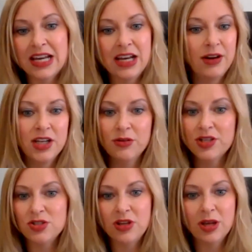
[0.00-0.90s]
Now I know
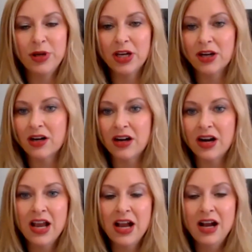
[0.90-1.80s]
as you get bigger
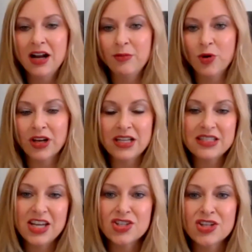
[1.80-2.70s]
um,
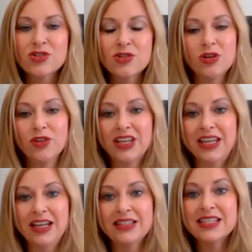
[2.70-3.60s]
organizations or you're
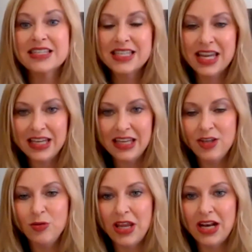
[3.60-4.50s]
looking at sustaining,
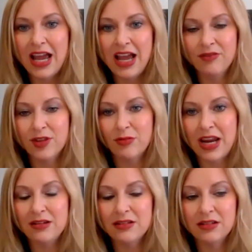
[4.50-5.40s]
you may not have the
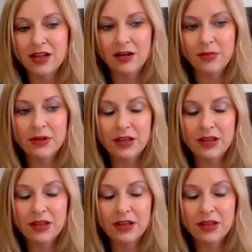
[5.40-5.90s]
right um,